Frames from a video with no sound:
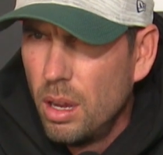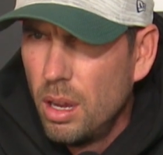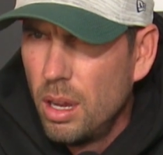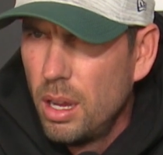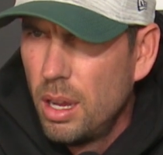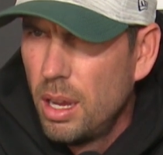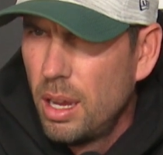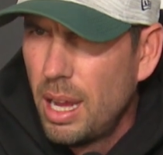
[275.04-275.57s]

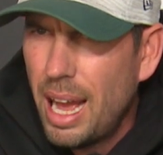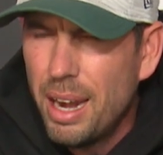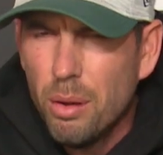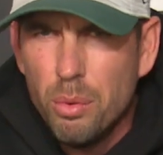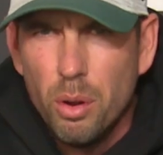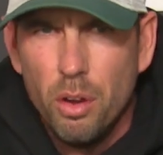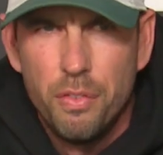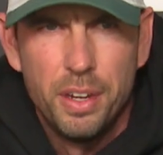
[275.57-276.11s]
I
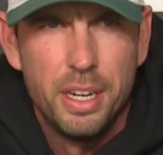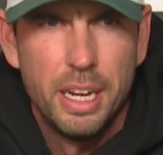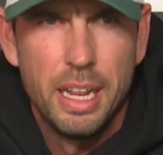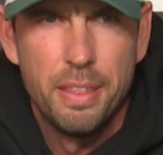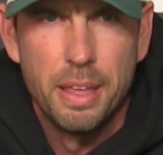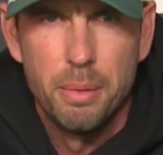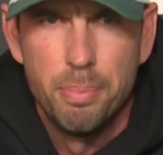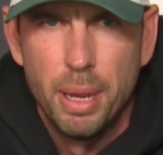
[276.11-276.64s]
don't know if he did
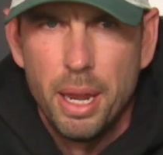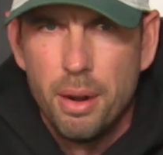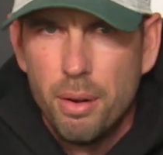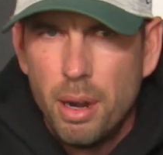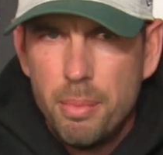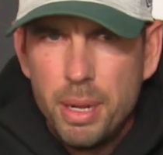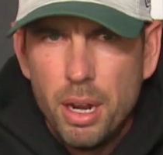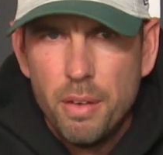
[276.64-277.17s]
anything
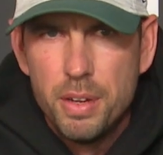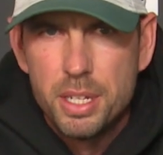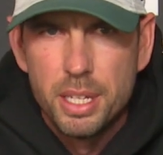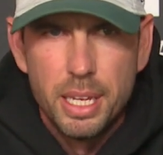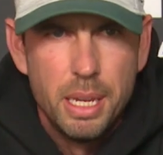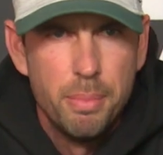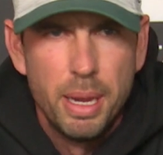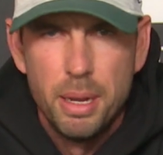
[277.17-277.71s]
better. I mean,
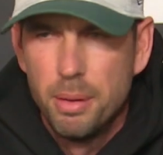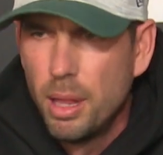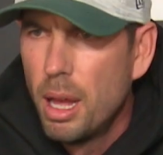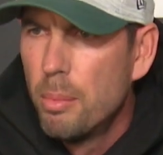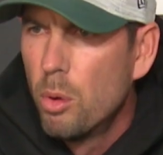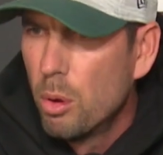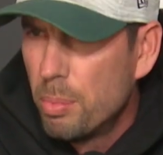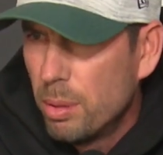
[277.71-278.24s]
obviously he made a
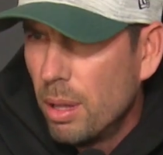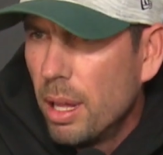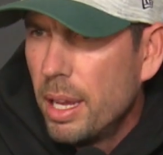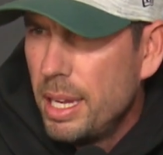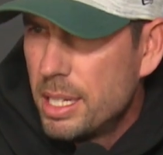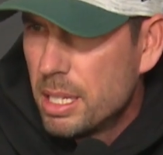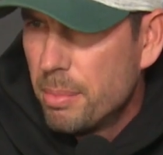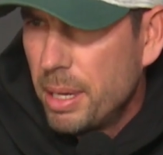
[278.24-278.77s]
lot more
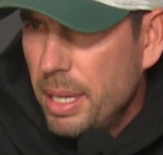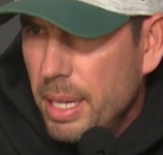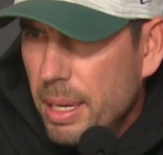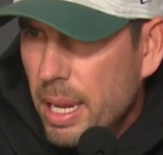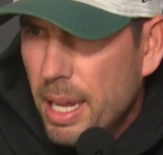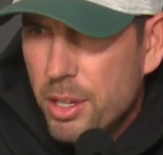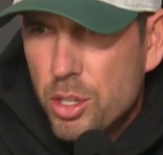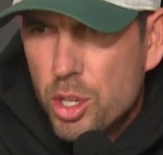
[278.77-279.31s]
plays. I mean,
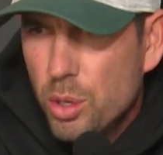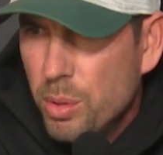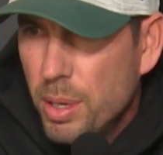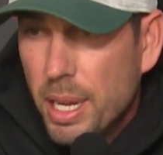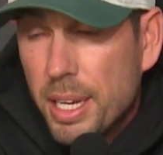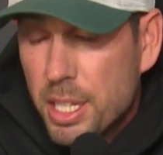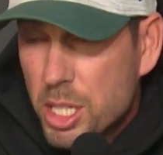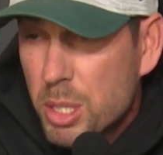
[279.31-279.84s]
he had
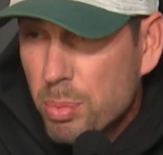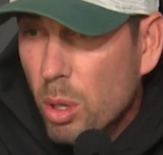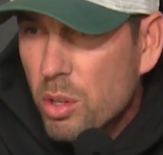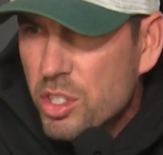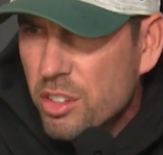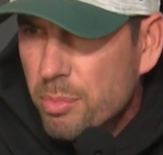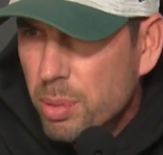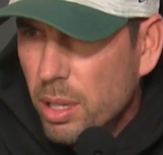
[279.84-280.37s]

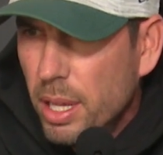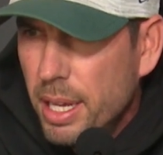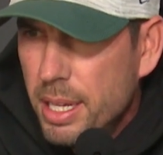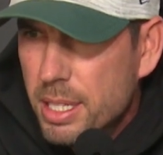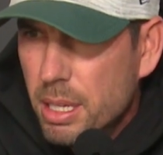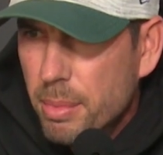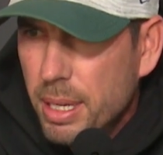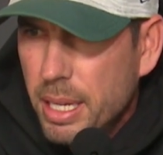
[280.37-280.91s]
explosive
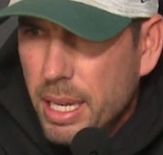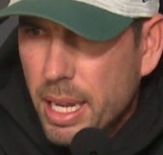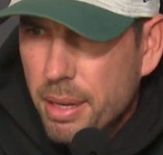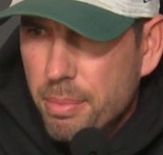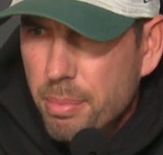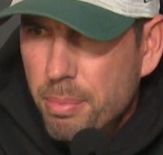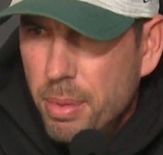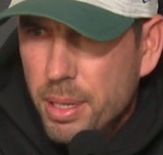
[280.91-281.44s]
plays. I mean, he
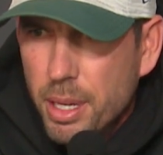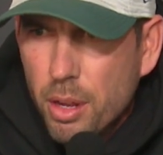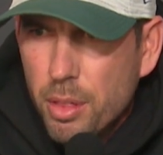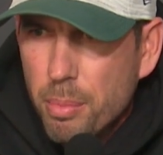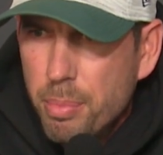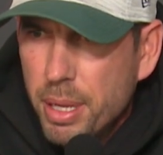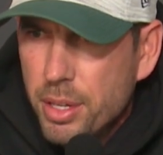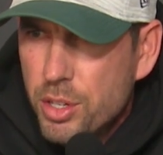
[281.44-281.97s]
had, you know,
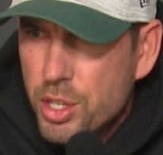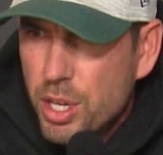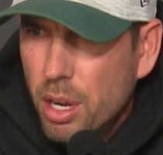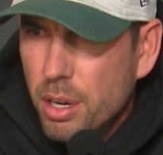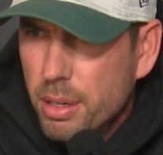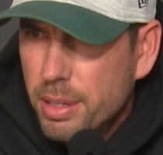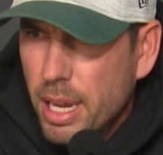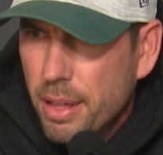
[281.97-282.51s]
the big
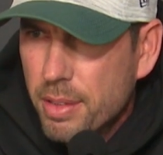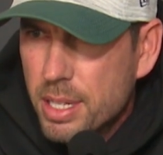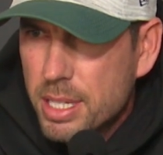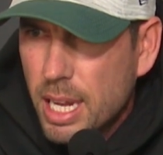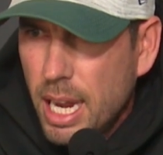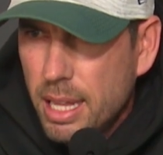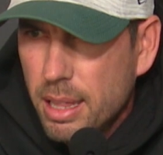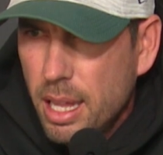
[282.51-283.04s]
chunk down the
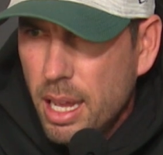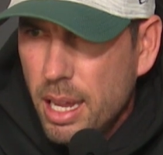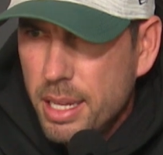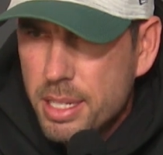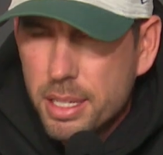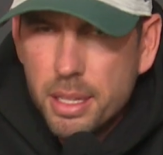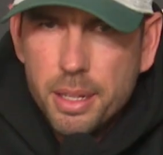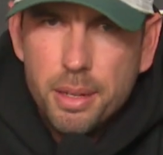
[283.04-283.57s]

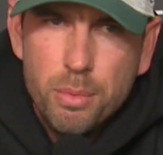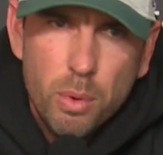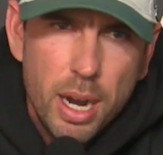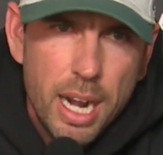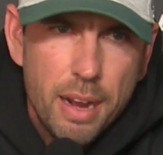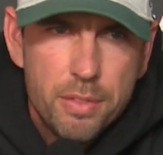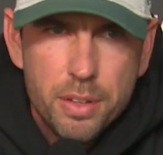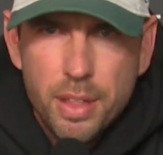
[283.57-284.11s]
sidelines, and then
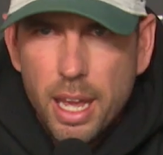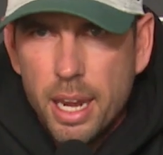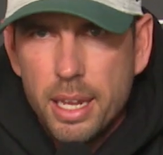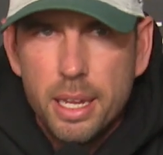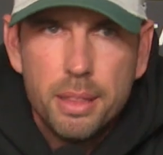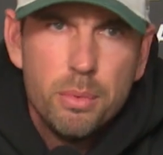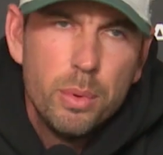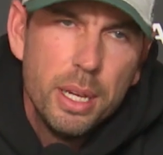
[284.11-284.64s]
right after that
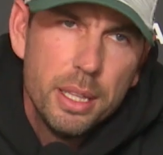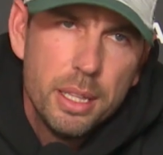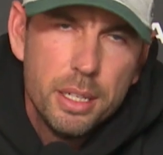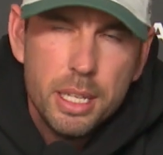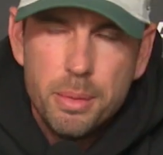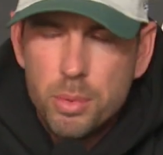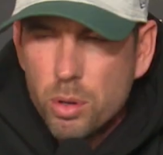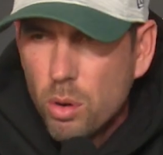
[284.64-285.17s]
we hit the
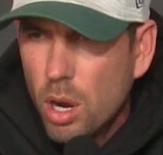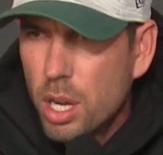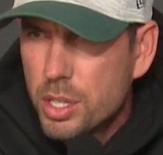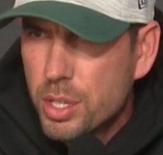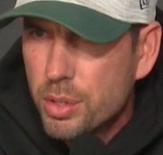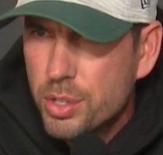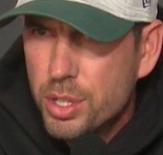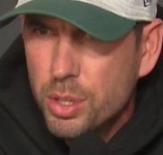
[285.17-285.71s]
deep
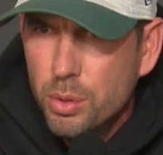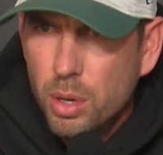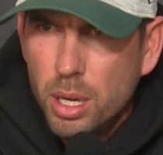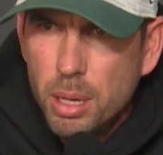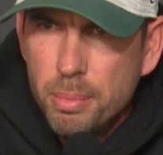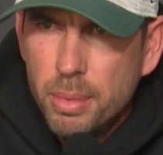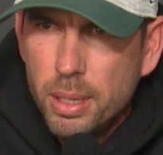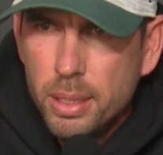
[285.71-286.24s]
crosser to
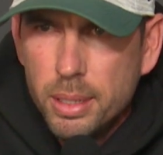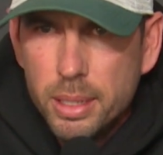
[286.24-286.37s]
him.